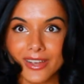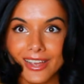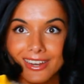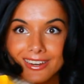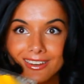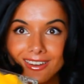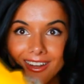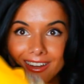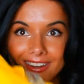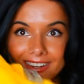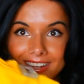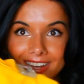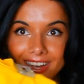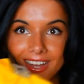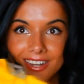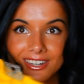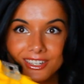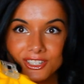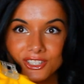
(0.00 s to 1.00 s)
my iconic
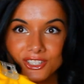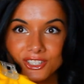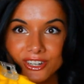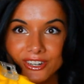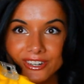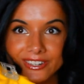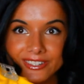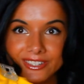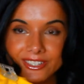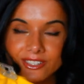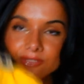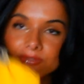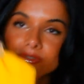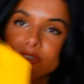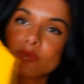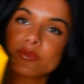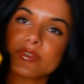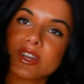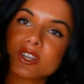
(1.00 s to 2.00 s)
honey shirt
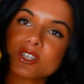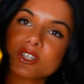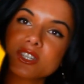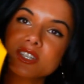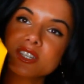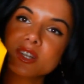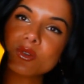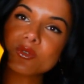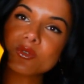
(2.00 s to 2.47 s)
from Fashion